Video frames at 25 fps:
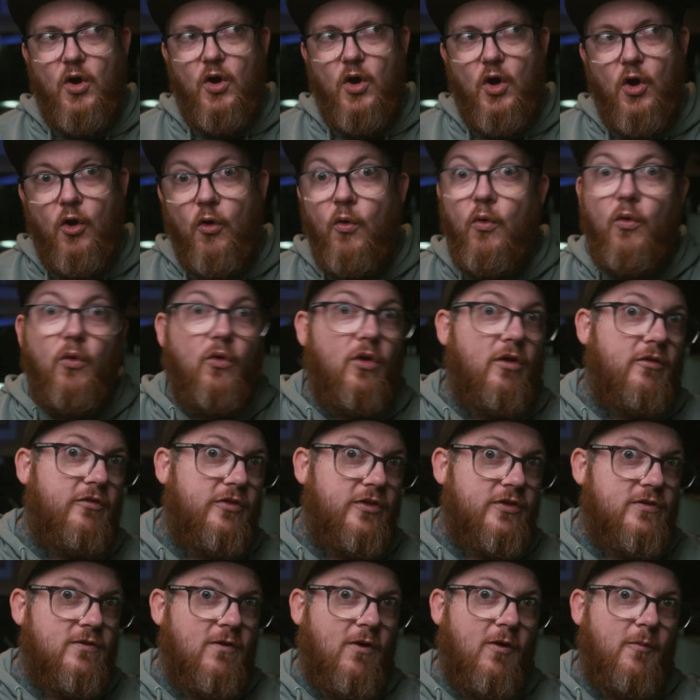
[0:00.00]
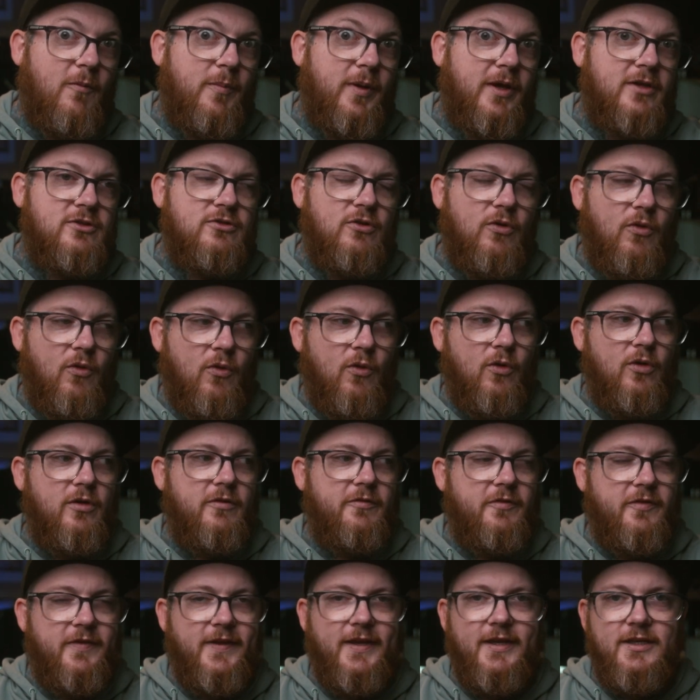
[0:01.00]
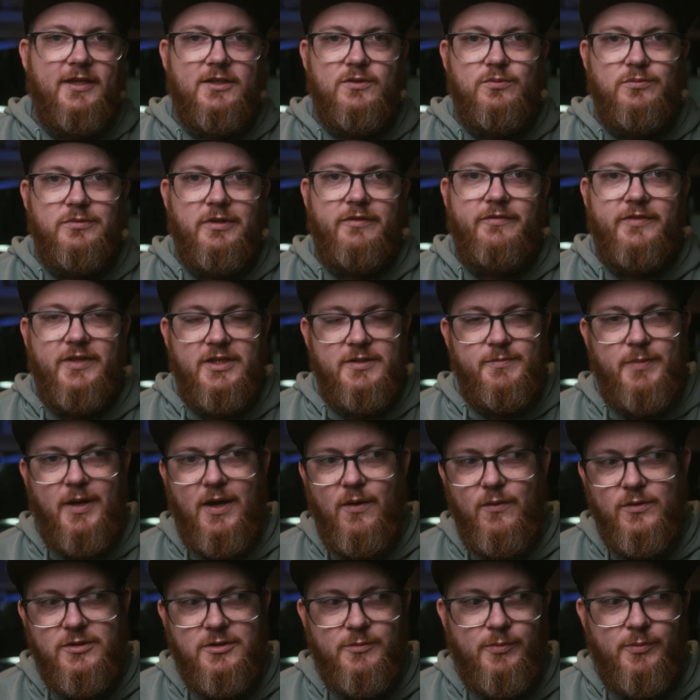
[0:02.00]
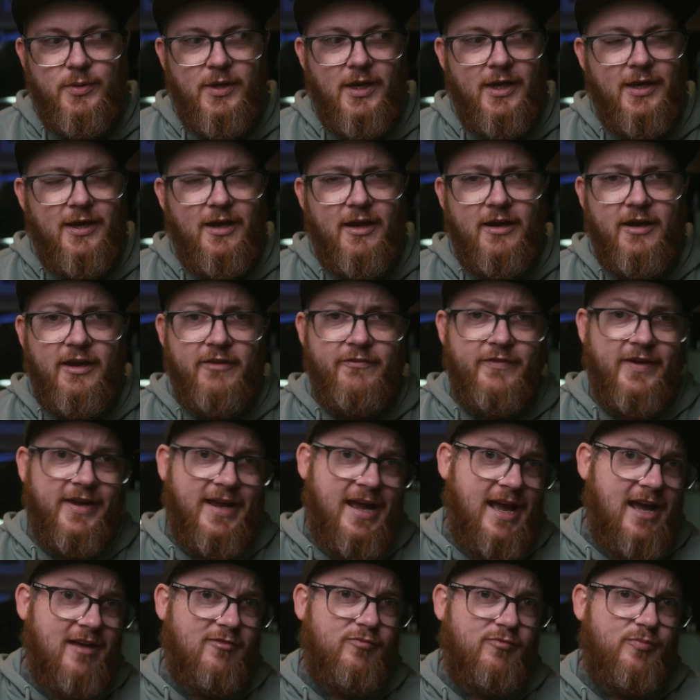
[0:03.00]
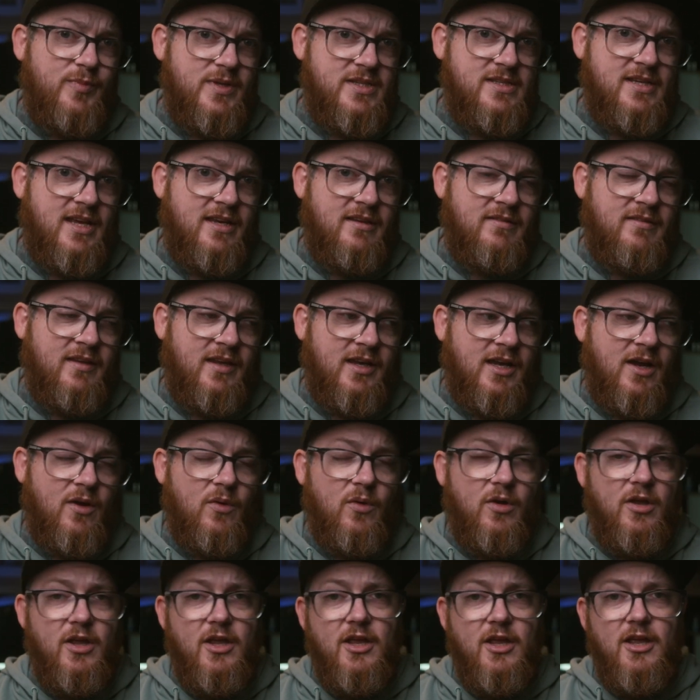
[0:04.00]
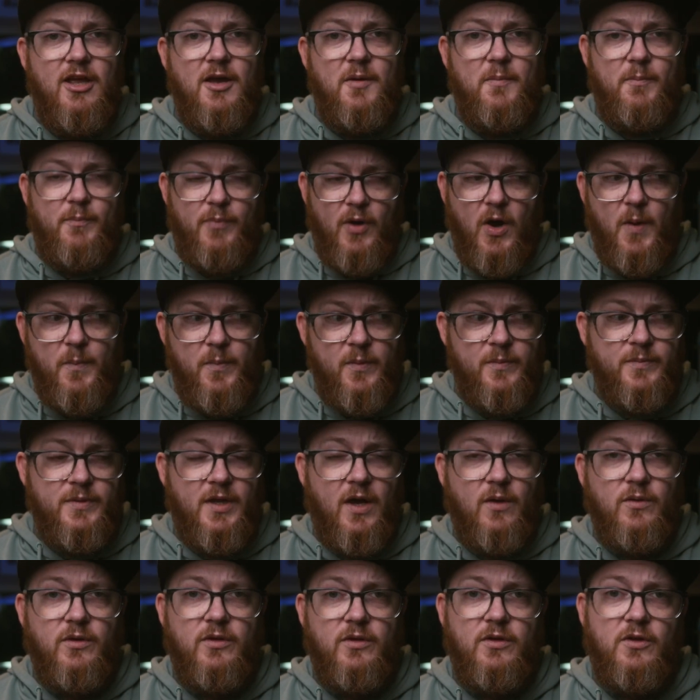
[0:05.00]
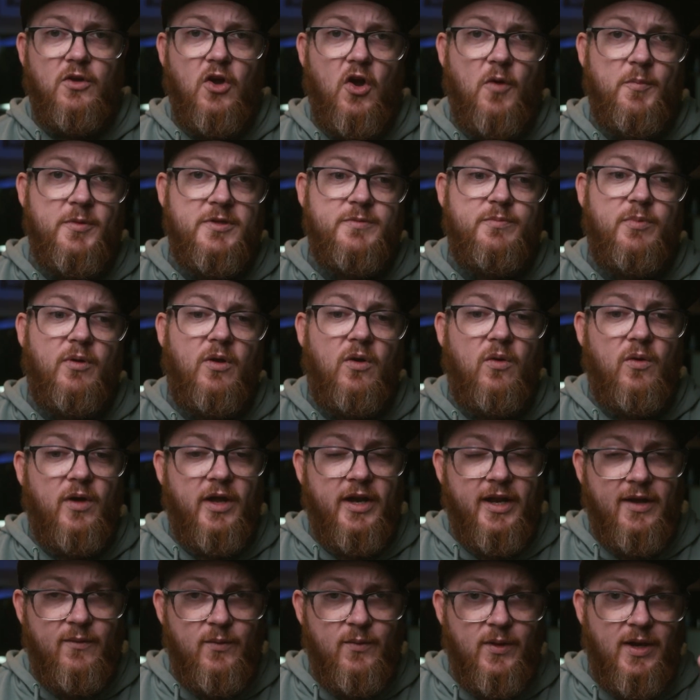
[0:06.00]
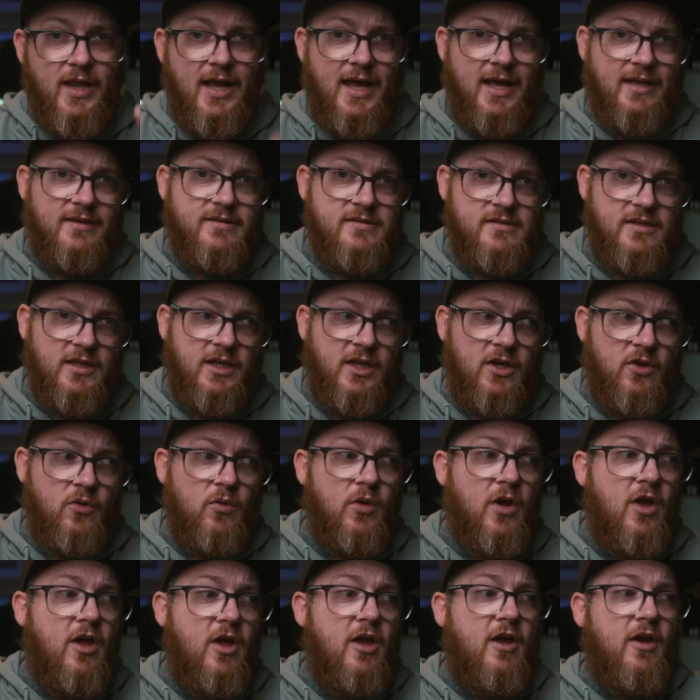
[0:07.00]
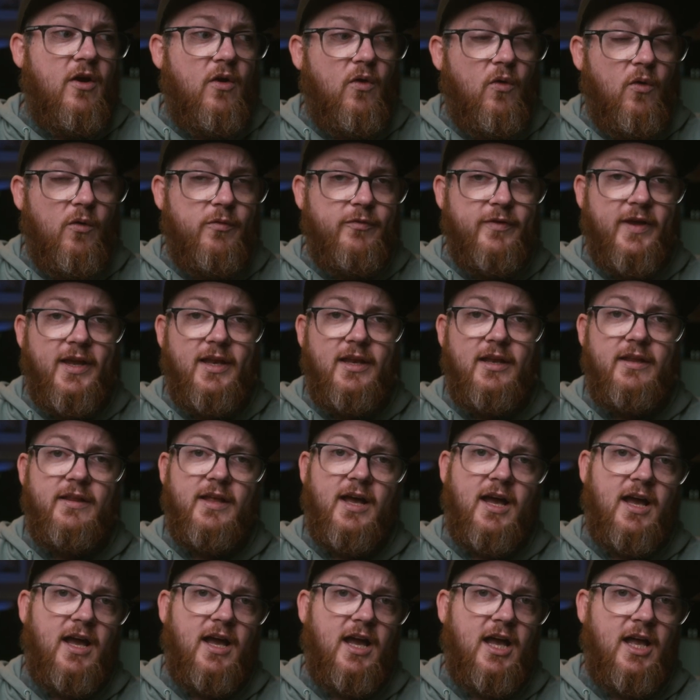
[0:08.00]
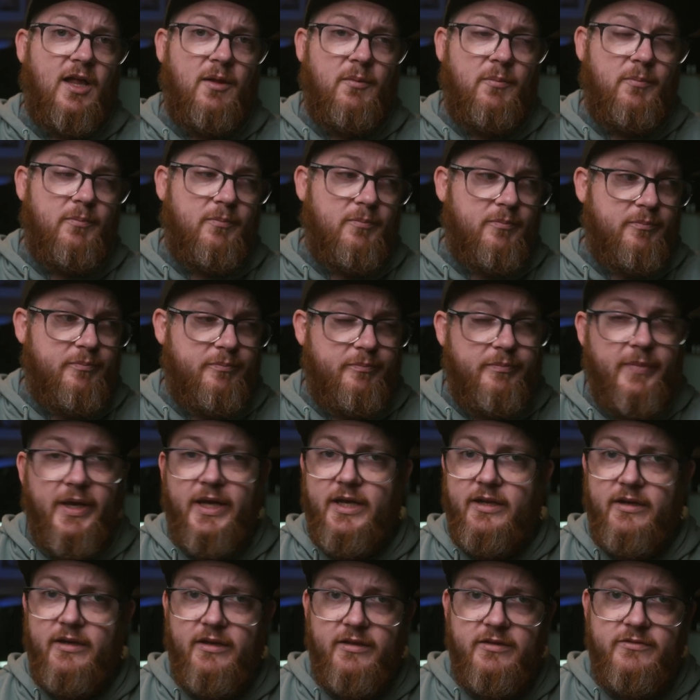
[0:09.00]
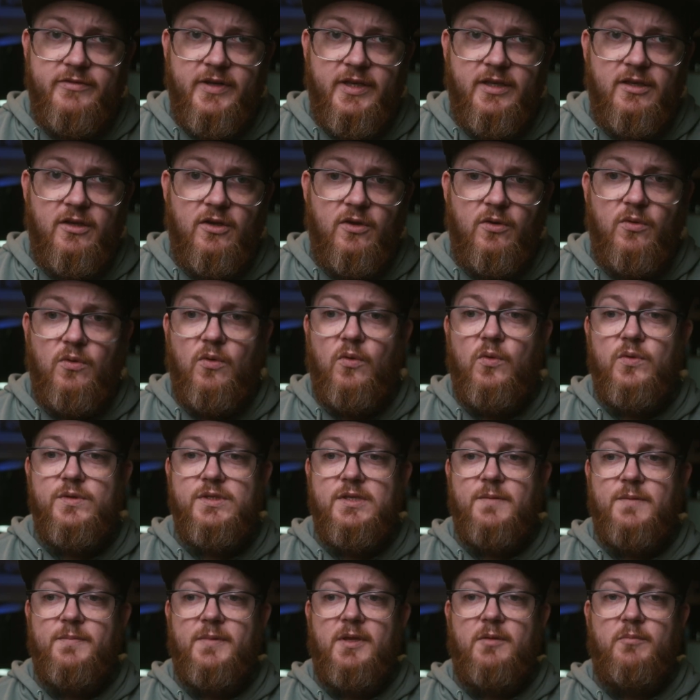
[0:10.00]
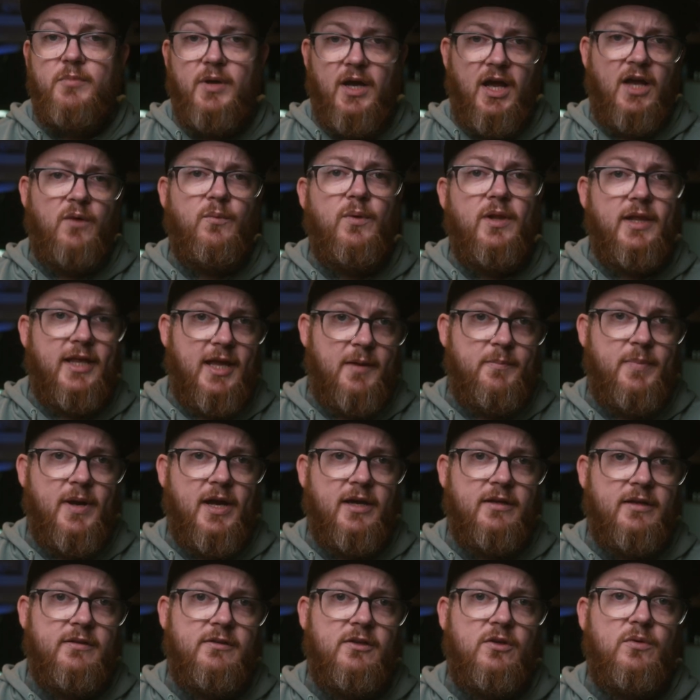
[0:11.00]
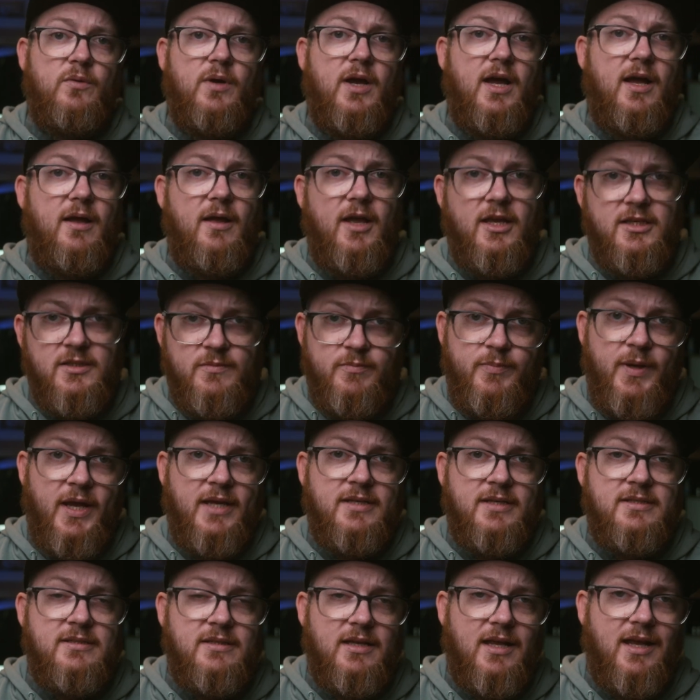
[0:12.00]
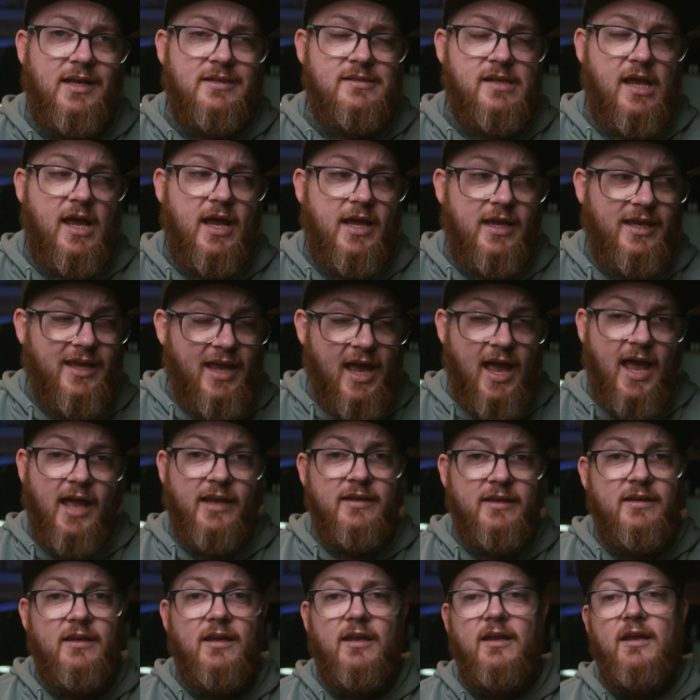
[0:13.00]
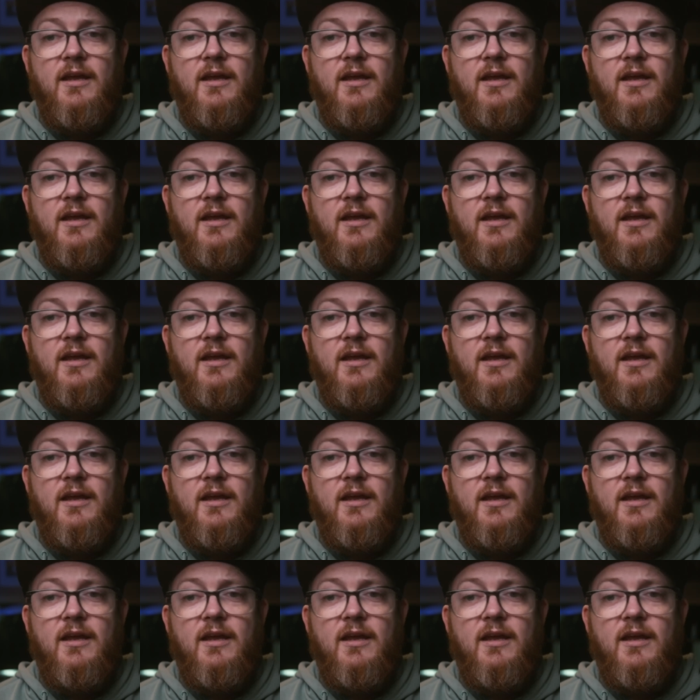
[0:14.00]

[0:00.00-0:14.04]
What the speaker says: all of the topics or all of the things with this power supply, and if I have missed anything out, pop them down in the comments below and I will answer you, or failing that, I'll make another video or something, but I will get back to you as best as I can.